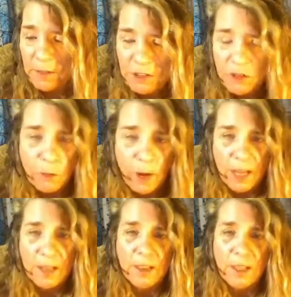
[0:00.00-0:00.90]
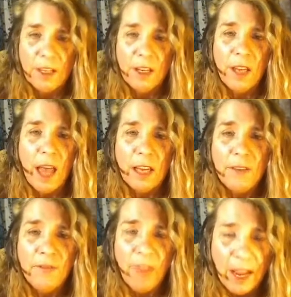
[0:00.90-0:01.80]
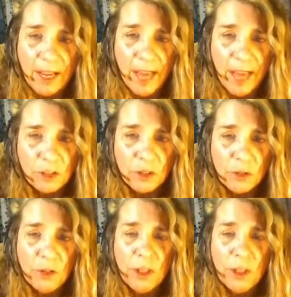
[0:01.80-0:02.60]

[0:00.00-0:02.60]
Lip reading: strength and a lot of financial